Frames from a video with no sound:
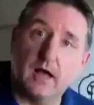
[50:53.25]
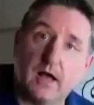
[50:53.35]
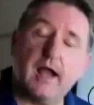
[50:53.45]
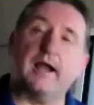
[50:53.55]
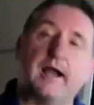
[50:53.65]

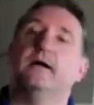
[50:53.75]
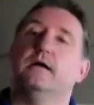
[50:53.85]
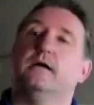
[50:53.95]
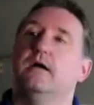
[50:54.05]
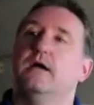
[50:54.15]

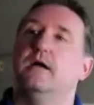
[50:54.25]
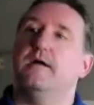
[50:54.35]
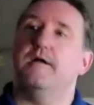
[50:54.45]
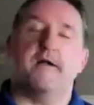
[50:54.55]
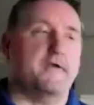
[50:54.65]

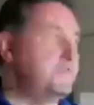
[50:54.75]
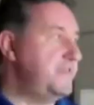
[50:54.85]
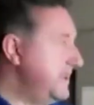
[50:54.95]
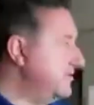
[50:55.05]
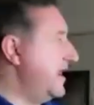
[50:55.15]
And
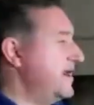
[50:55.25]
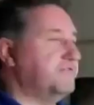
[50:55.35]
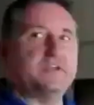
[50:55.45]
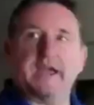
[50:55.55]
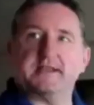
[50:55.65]
then you have
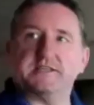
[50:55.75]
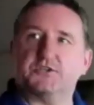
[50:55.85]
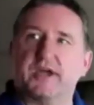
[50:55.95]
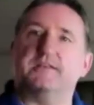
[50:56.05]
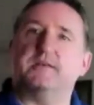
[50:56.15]
the answer,
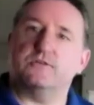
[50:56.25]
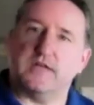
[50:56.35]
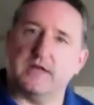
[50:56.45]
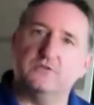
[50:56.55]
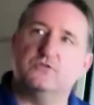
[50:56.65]
and
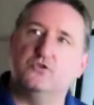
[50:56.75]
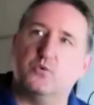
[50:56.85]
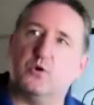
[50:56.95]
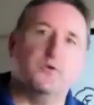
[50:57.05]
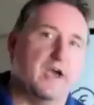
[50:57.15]
then you do
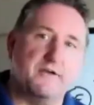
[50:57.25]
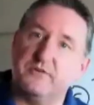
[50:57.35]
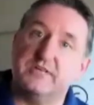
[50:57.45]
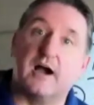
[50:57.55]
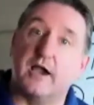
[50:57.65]
what you
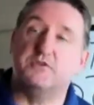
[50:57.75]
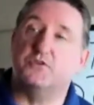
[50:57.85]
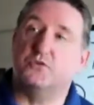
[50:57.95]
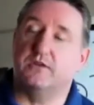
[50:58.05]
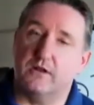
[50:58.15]
every time
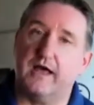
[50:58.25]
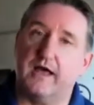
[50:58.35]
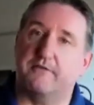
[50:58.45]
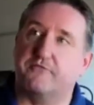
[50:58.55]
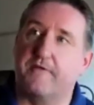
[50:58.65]
do in your
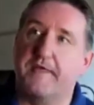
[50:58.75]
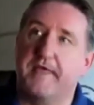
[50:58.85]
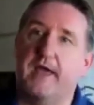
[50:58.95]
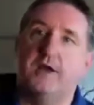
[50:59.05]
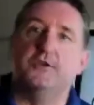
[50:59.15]
life.
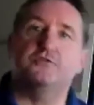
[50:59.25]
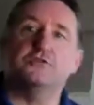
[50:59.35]
You